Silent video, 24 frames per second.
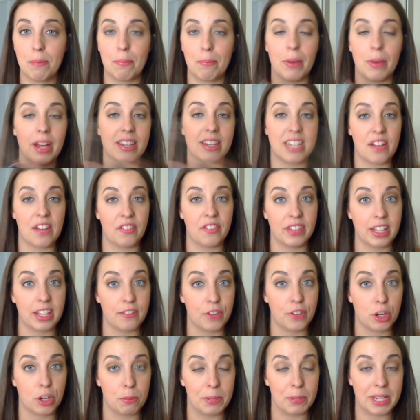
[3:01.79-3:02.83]
but definitely if
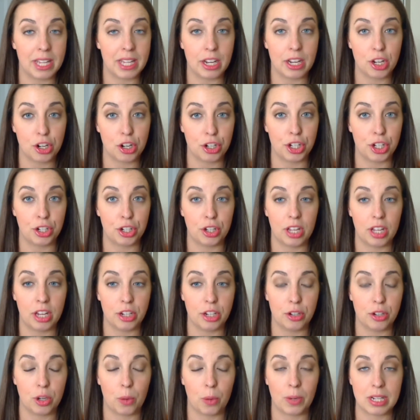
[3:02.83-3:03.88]
you're a beginner and
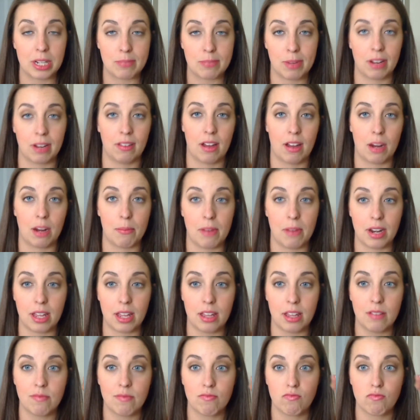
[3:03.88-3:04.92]
you don't want to spend a lot of
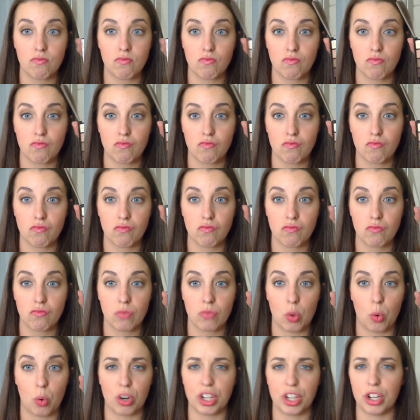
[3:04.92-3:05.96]
money,
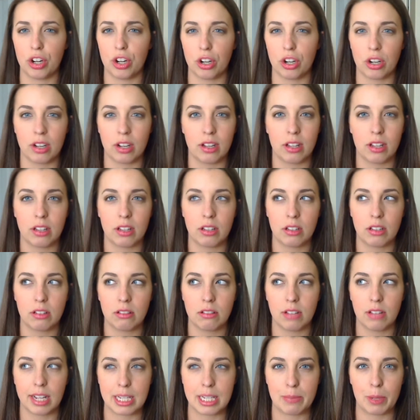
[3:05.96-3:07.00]
or you're
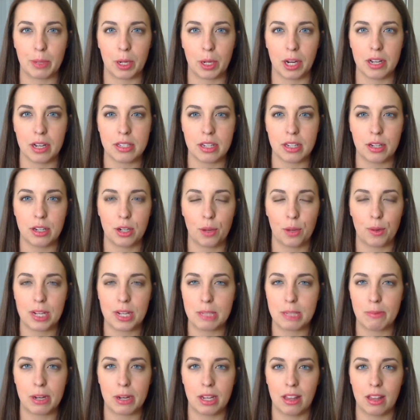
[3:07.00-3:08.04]
experienced and you don't want
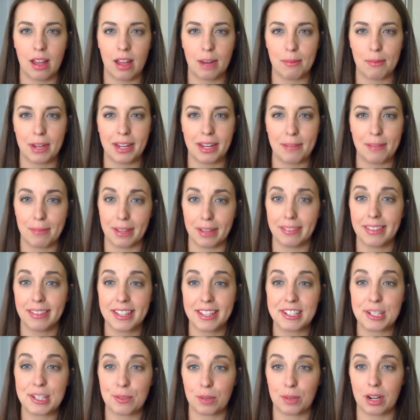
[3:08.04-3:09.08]
to spend a lot of money. But
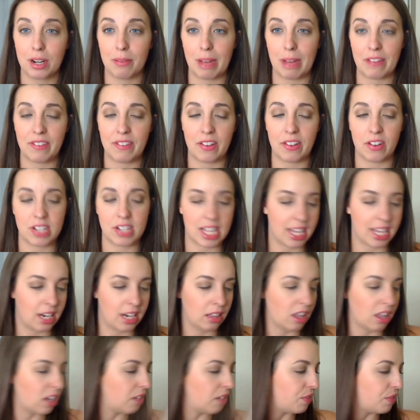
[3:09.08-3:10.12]
this is one of my favorites. I get a
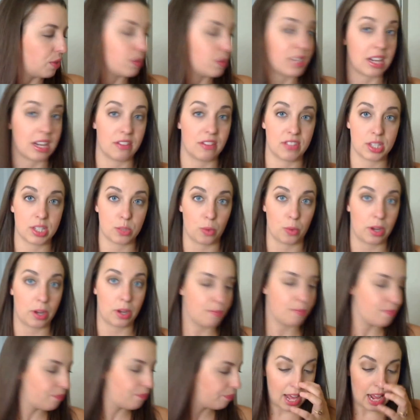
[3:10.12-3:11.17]
lot of use out of this one.
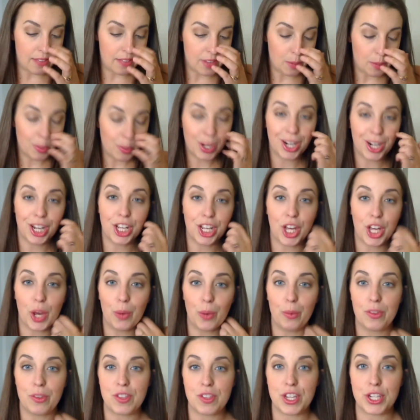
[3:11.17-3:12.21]
And then we're going to
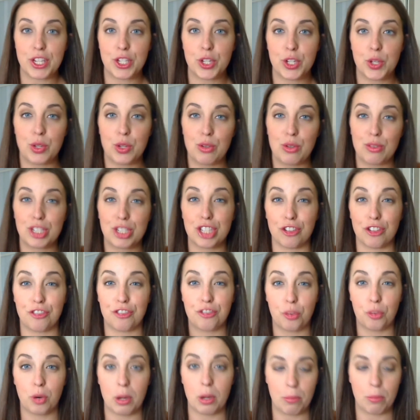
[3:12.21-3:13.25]
go with the 2
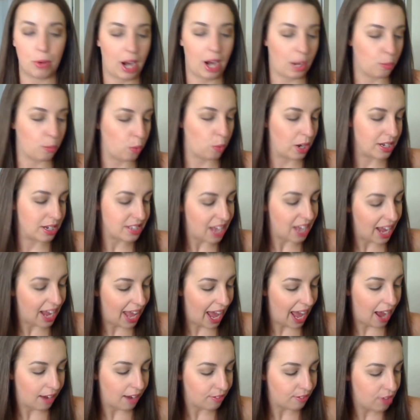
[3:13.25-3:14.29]
Sephora brand ones I
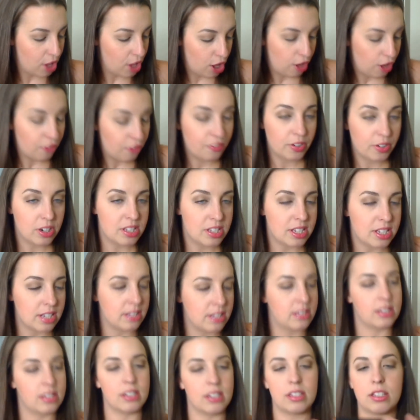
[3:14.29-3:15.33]
have. First
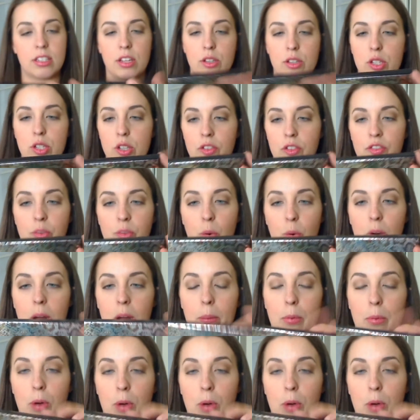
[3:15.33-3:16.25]
is this Sephora